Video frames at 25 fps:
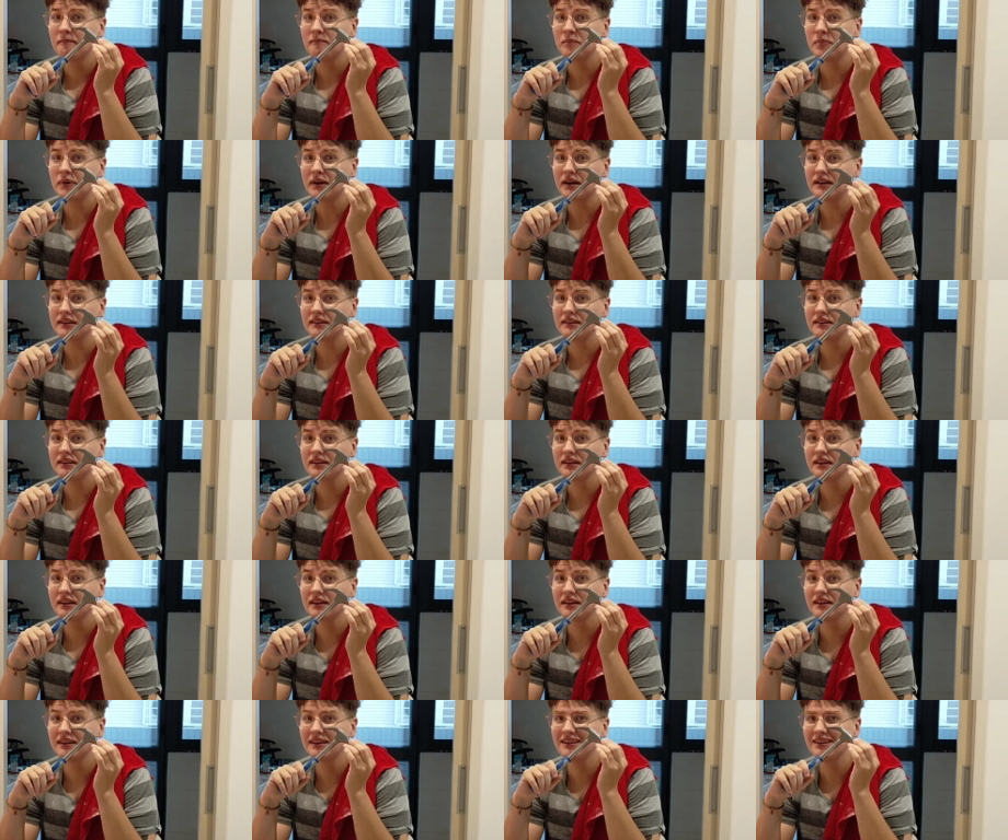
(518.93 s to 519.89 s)
But
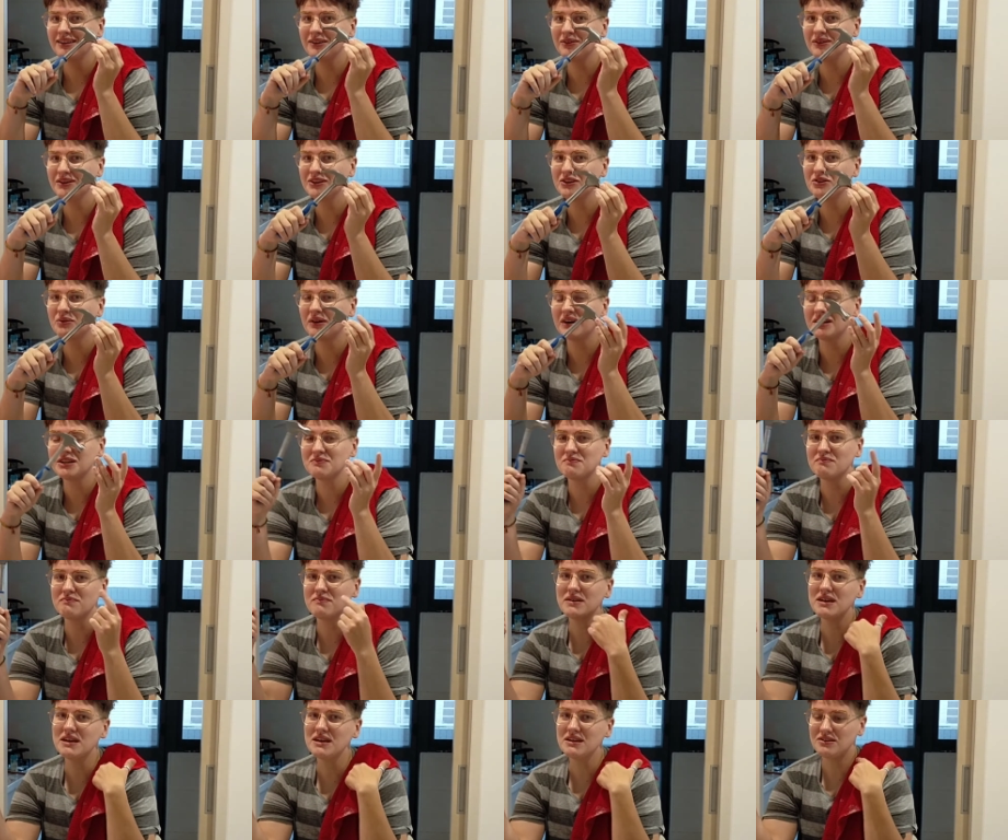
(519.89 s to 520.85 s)
you get to watch
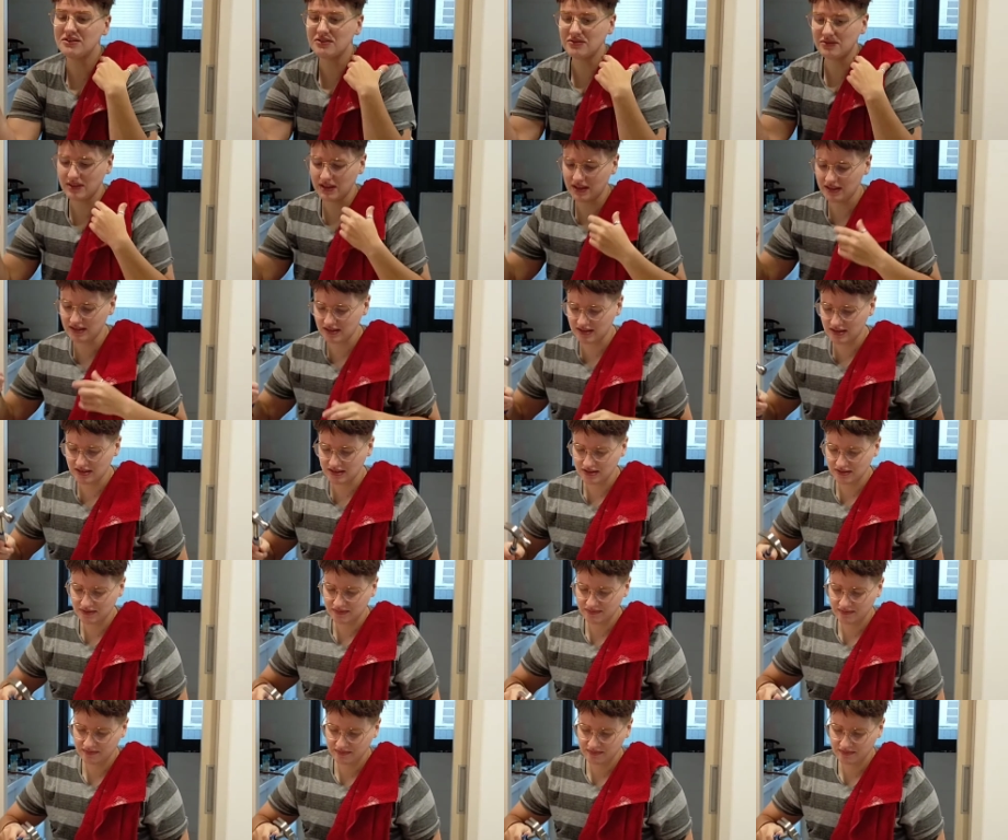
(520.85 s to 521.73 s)
me do this.